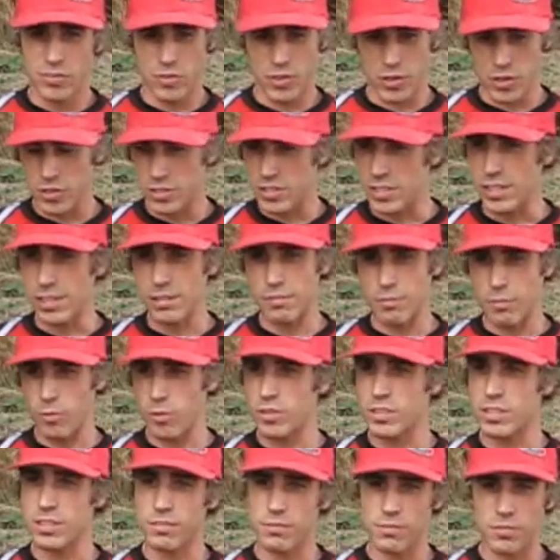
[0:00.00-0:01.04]
13,
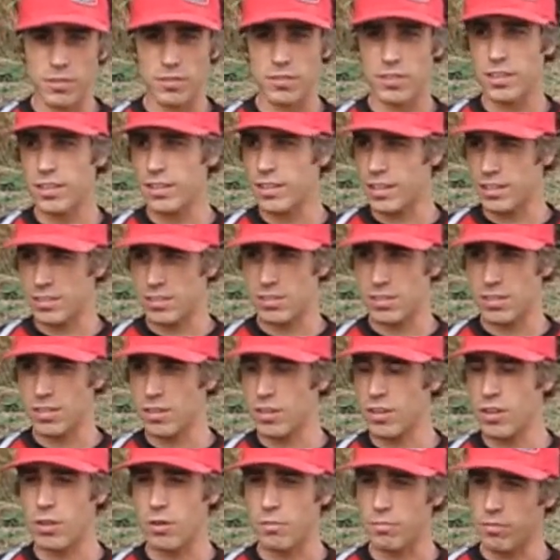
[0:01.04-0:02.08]
14, 15, next thing
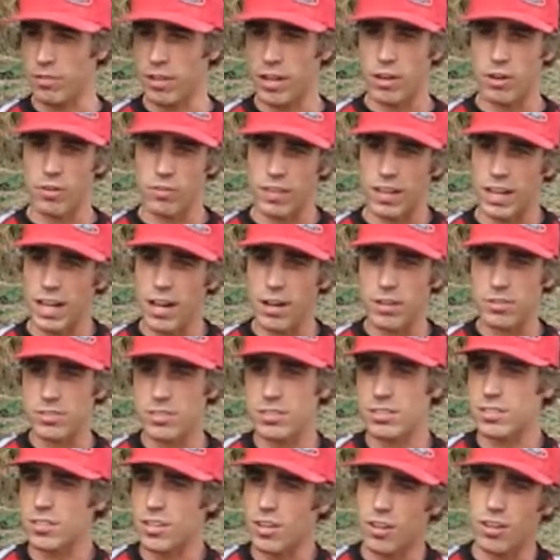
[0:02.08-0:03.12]
you know, I'm flying over
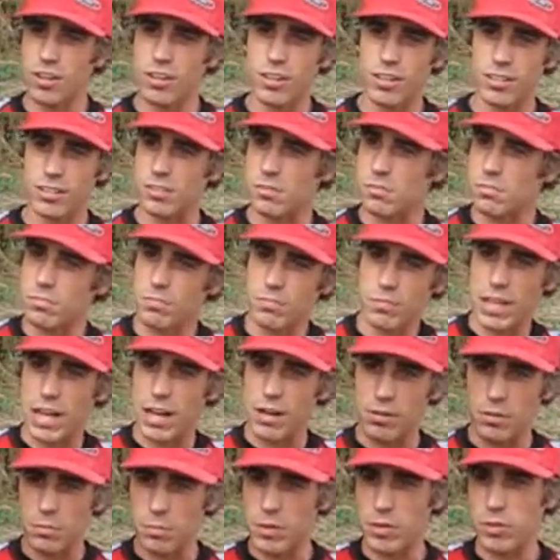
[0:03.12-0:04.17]
houses, cars,
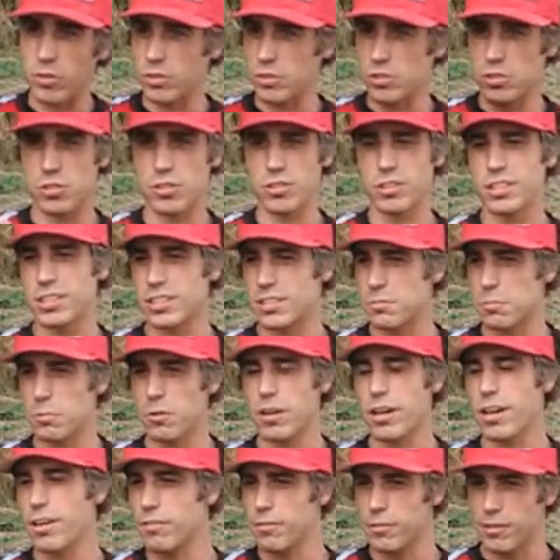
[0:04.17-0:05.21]
down the middle of streets,
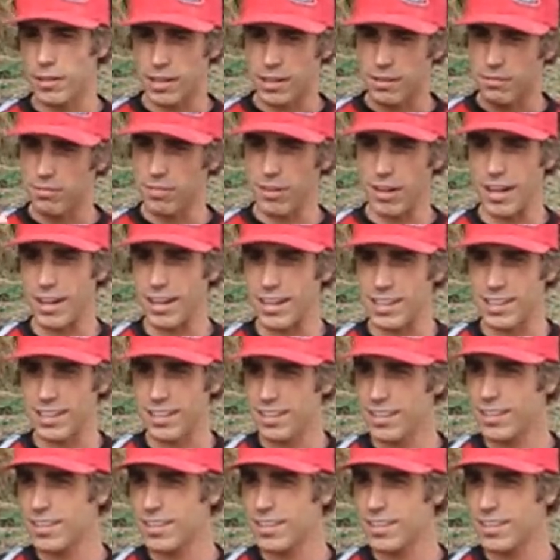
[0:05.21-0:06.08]
wherever I could find.